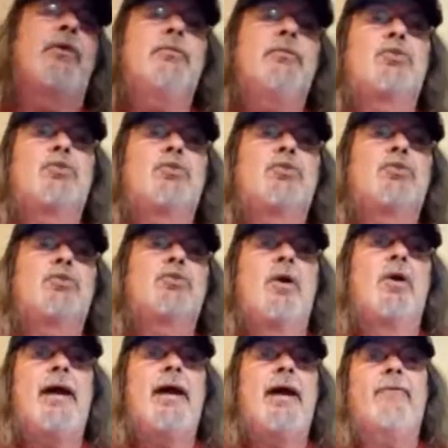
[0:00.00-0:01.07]
swung
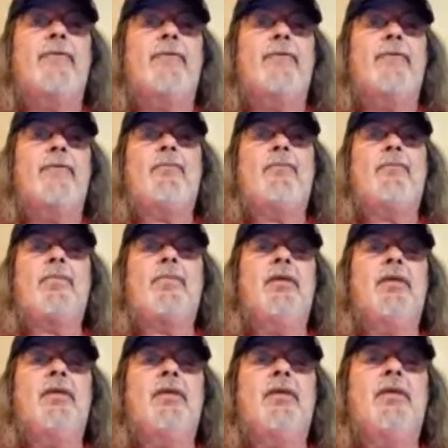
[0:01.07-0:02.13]
out. And
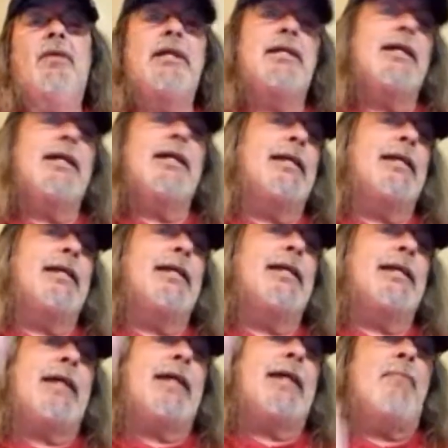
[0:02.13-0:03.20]
when it did, it
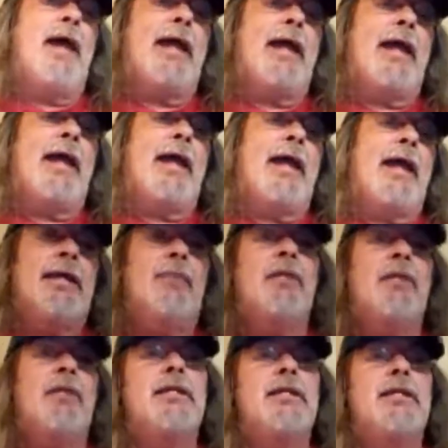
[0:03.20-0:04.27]
came back and hit me
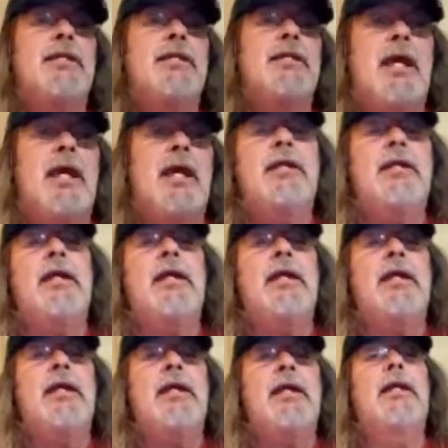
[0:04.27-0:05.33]
dead
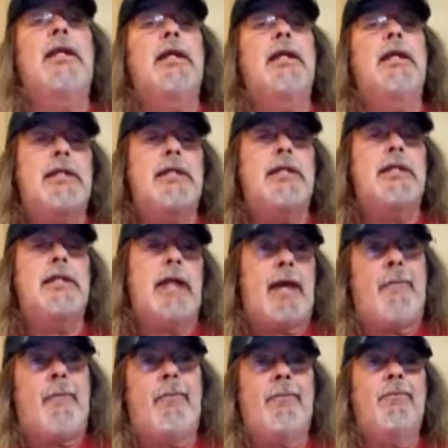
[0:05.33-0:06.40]
in the kneecap.
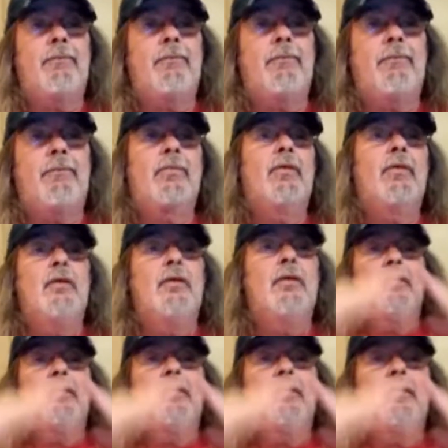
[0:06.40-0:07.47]
And when